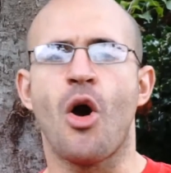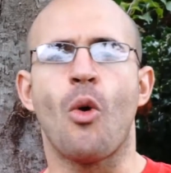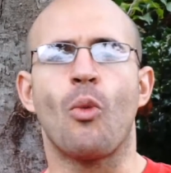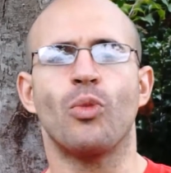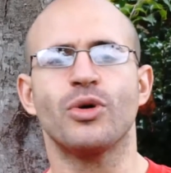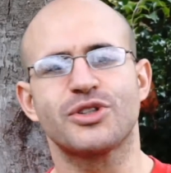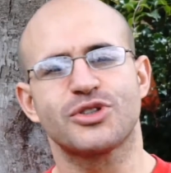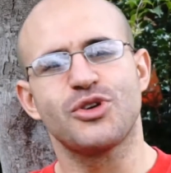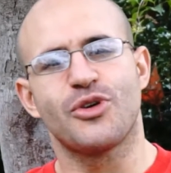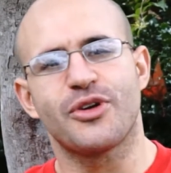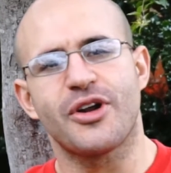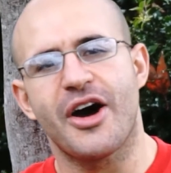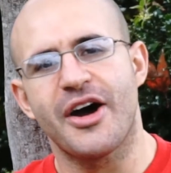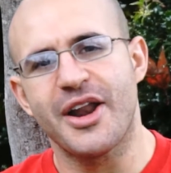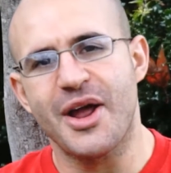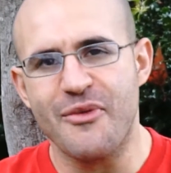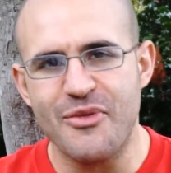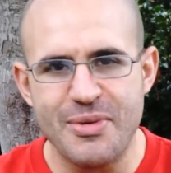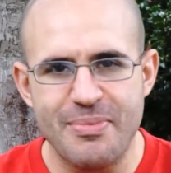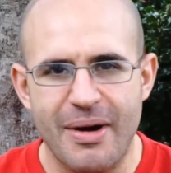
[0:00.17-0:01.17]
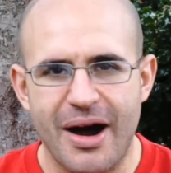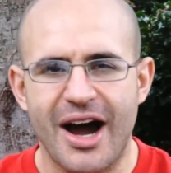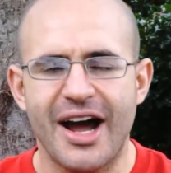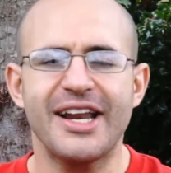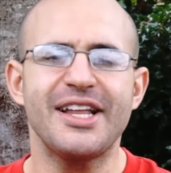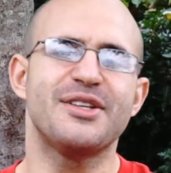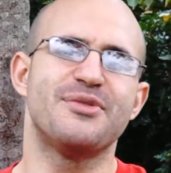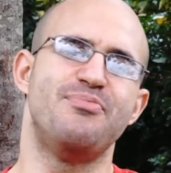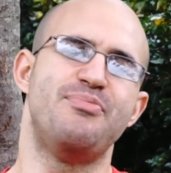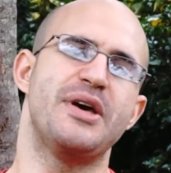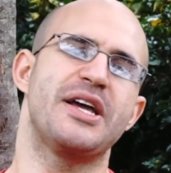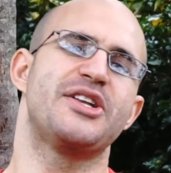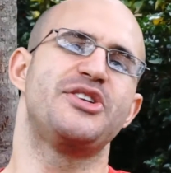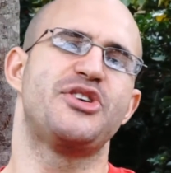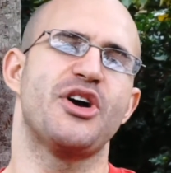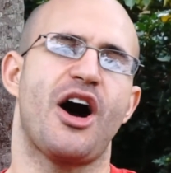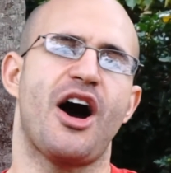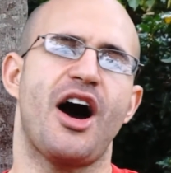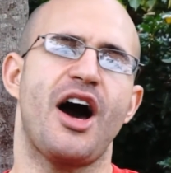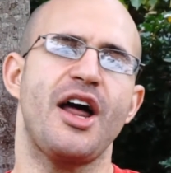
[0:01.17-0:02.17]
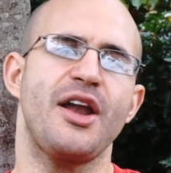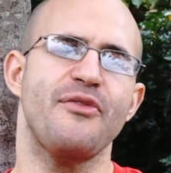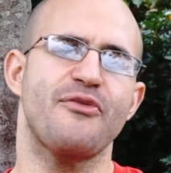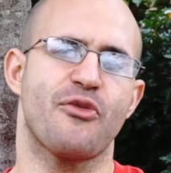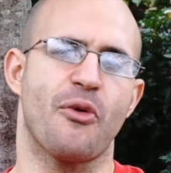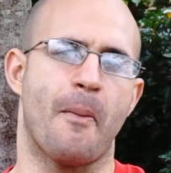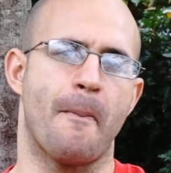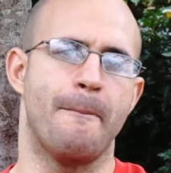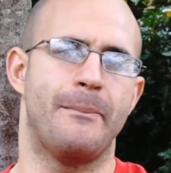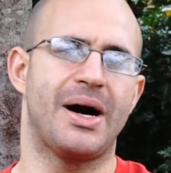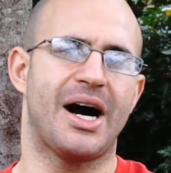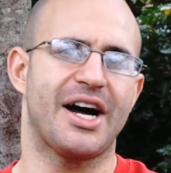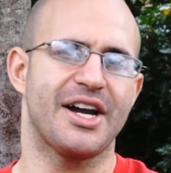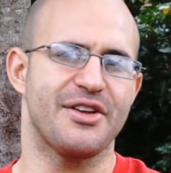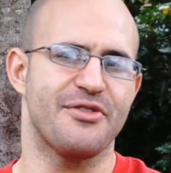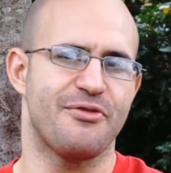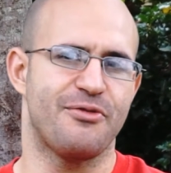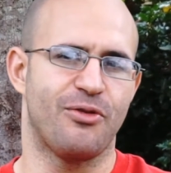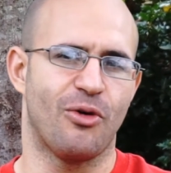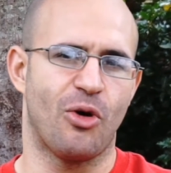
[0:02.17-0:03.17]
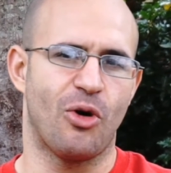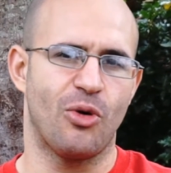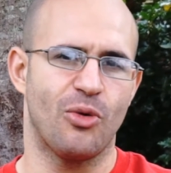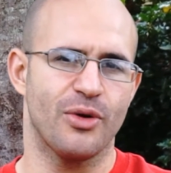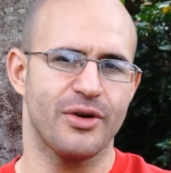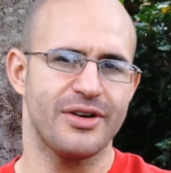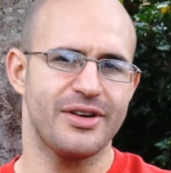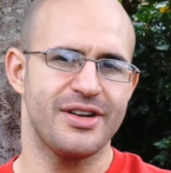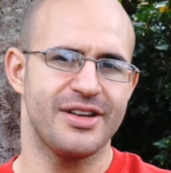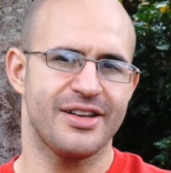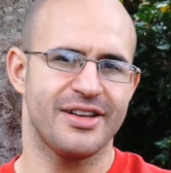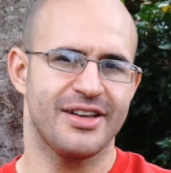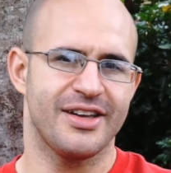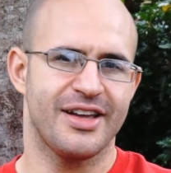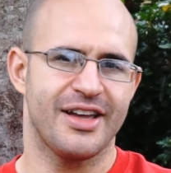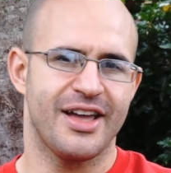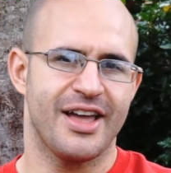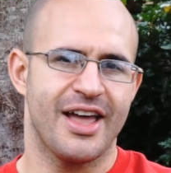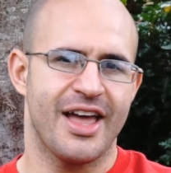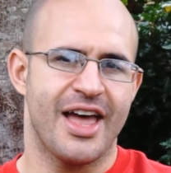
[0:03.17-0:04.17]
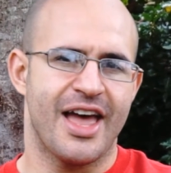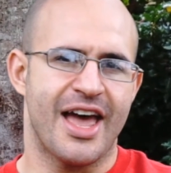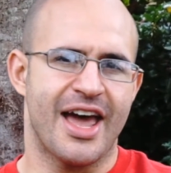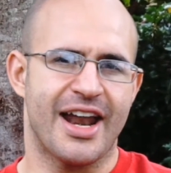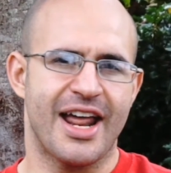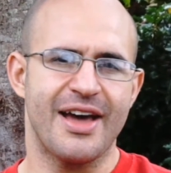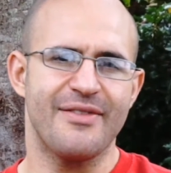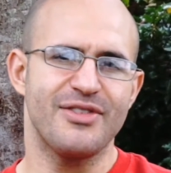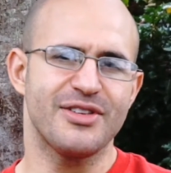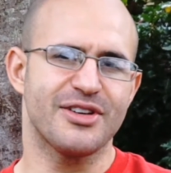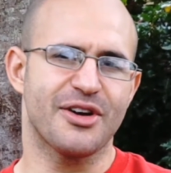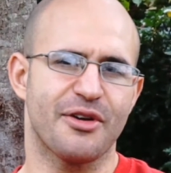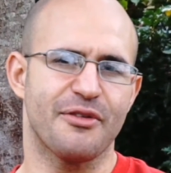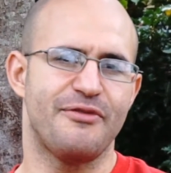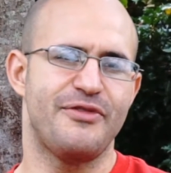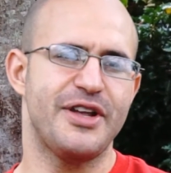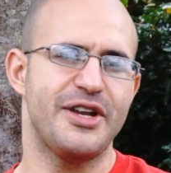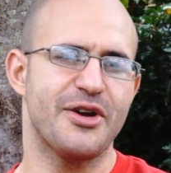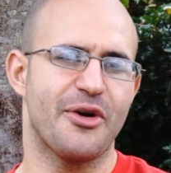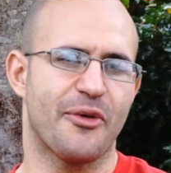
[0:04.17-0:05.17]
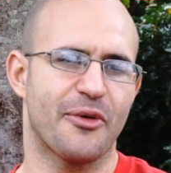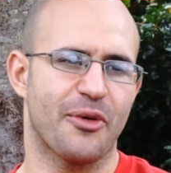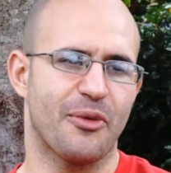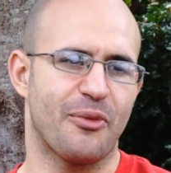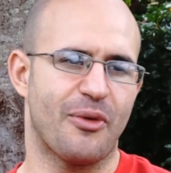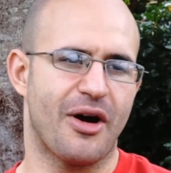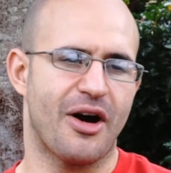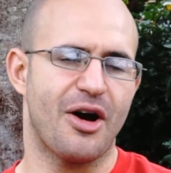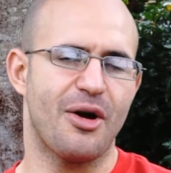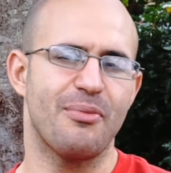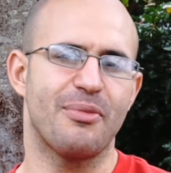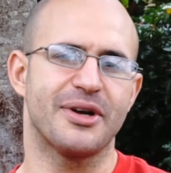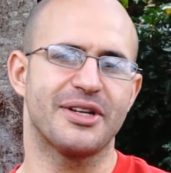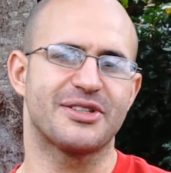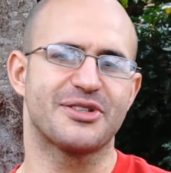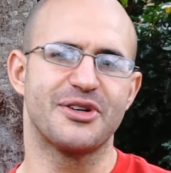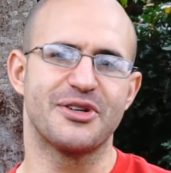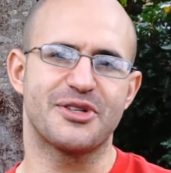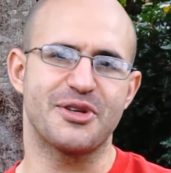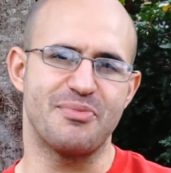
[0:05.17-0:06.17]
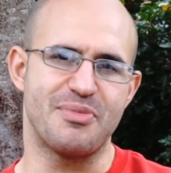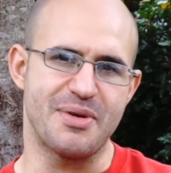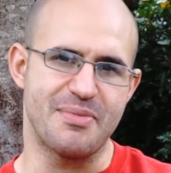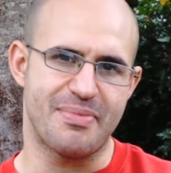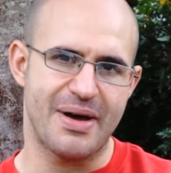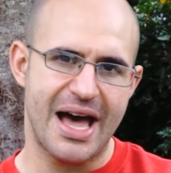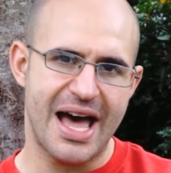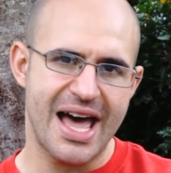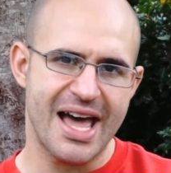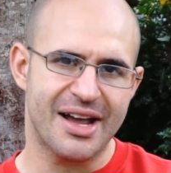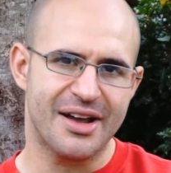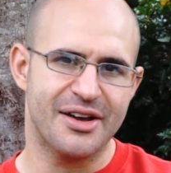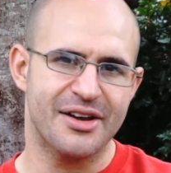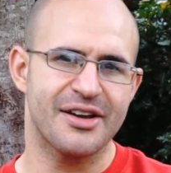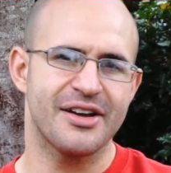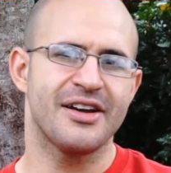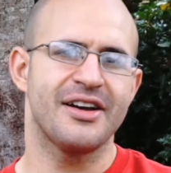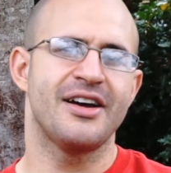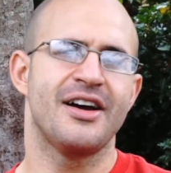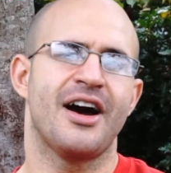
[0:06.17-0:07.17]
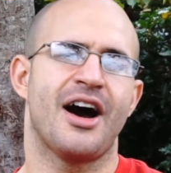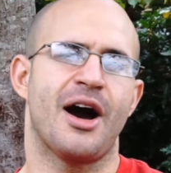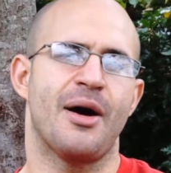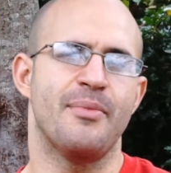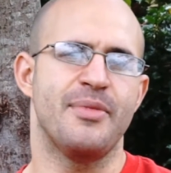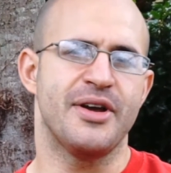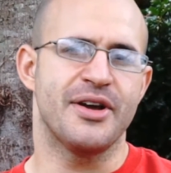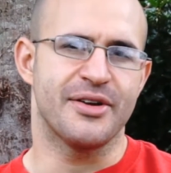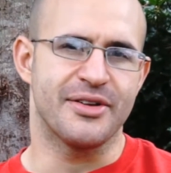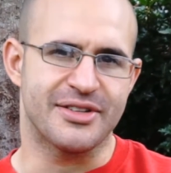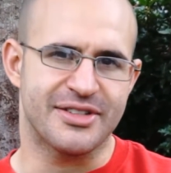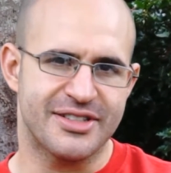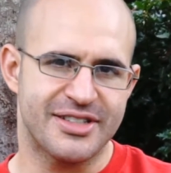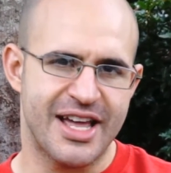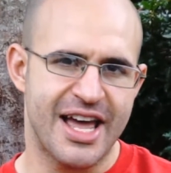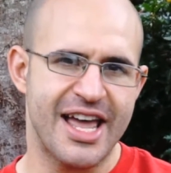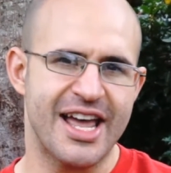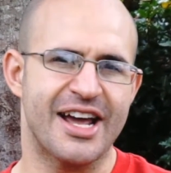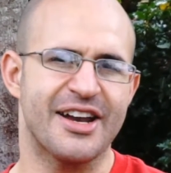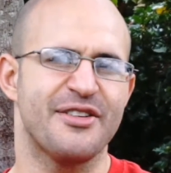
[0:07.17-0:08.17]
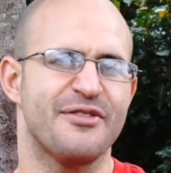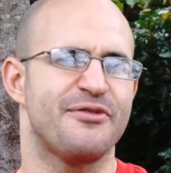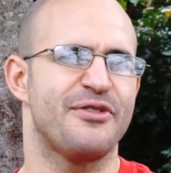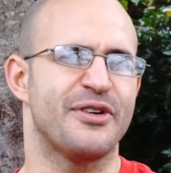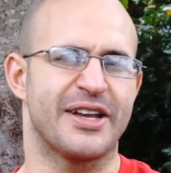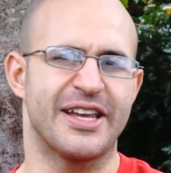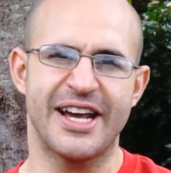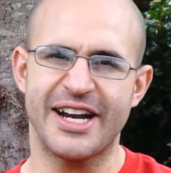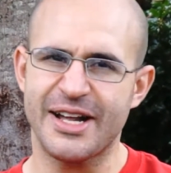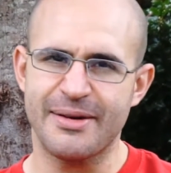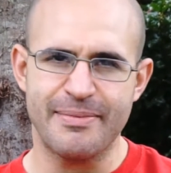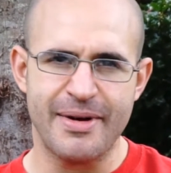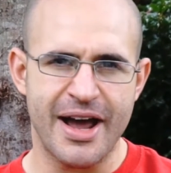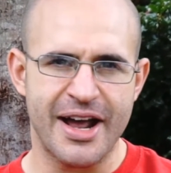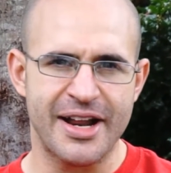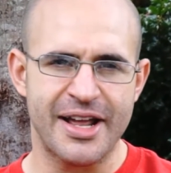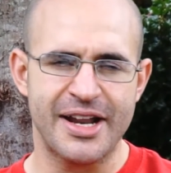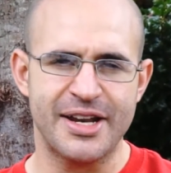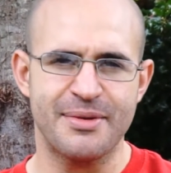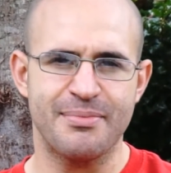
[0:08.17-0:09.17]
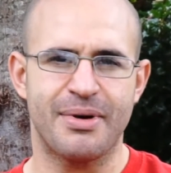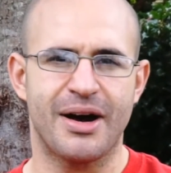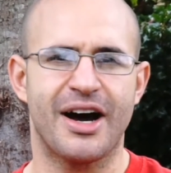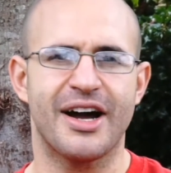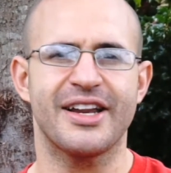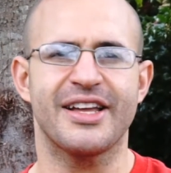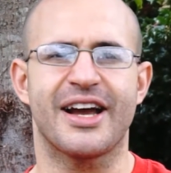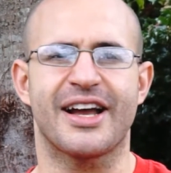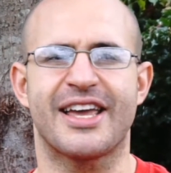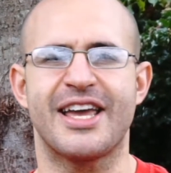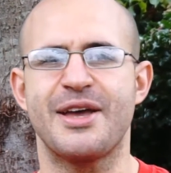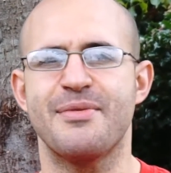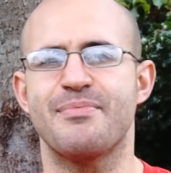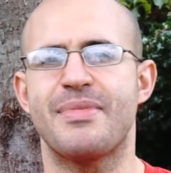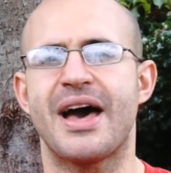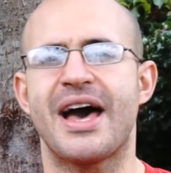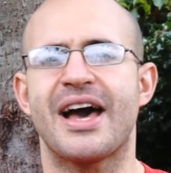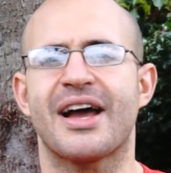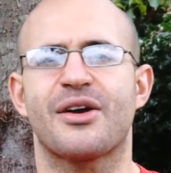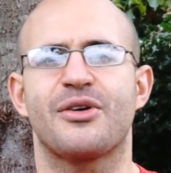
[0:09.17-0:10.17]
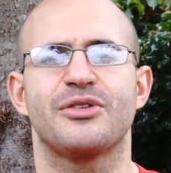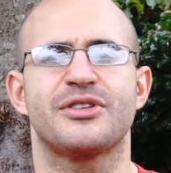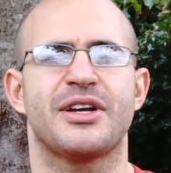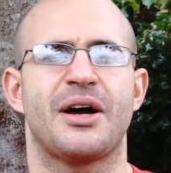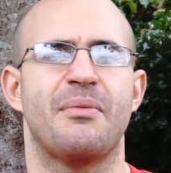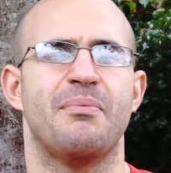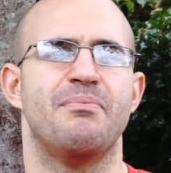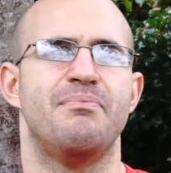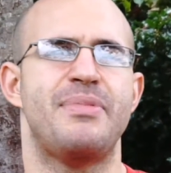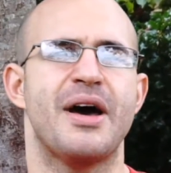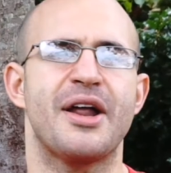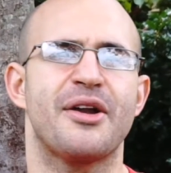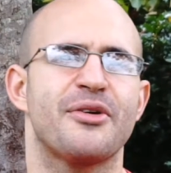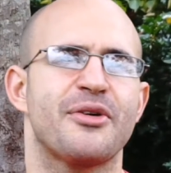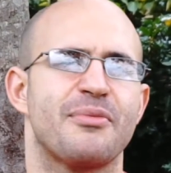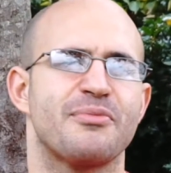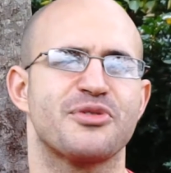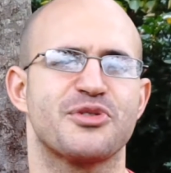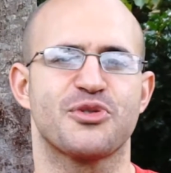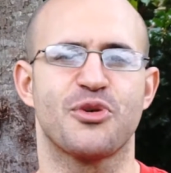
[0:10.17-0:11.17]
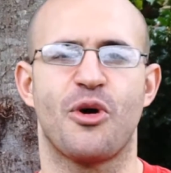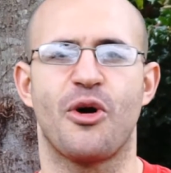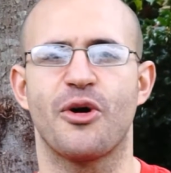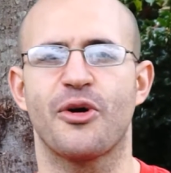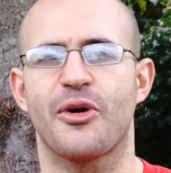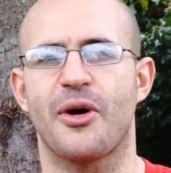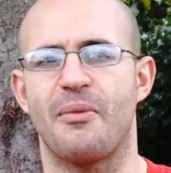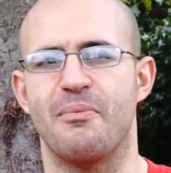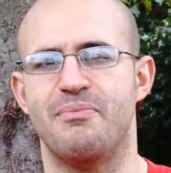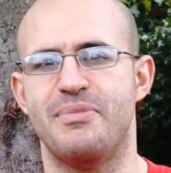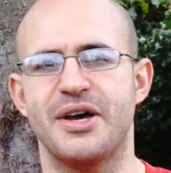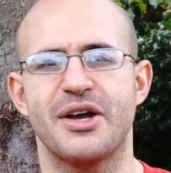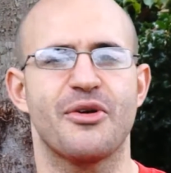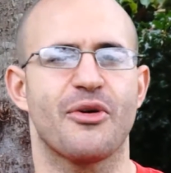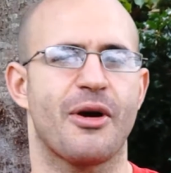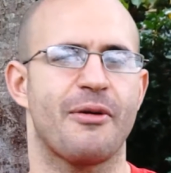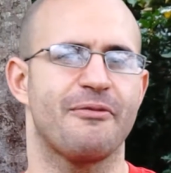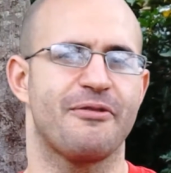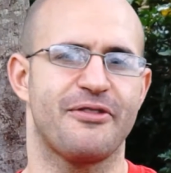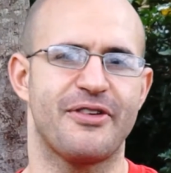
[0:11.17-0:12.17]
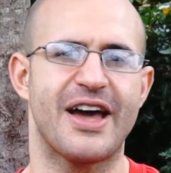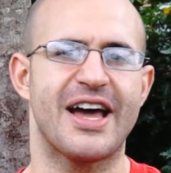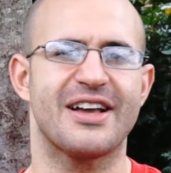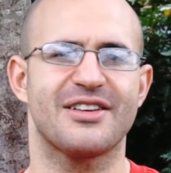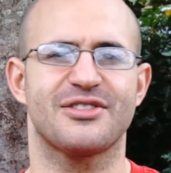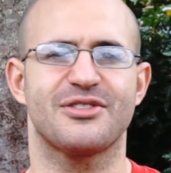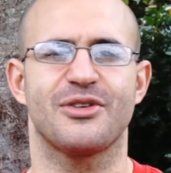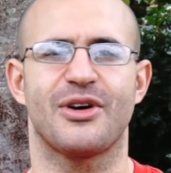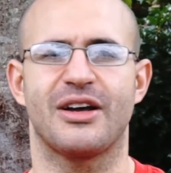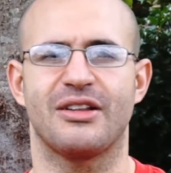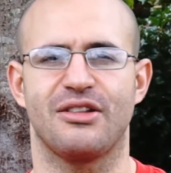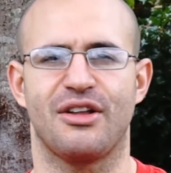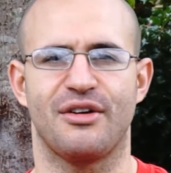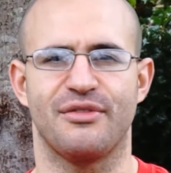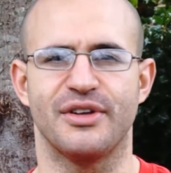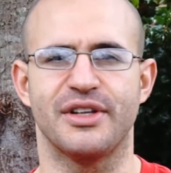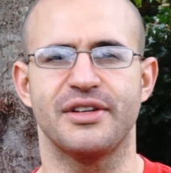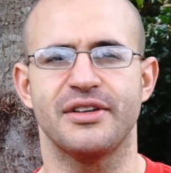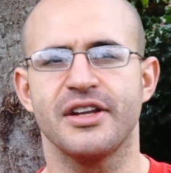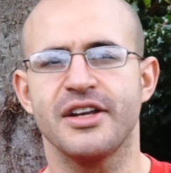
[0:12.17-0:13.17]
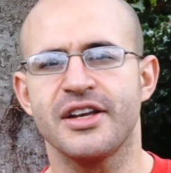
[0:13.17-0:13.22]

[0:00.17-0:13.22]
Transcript: What's going on everybody? It's Big John from Body Forward. And I haven't done a video in a while, but it's good to be back. I'm here to stay. I didn't forget about anybody. I came back because I'm better, I'm stronger, I'm bigger, I'm faster. I love it.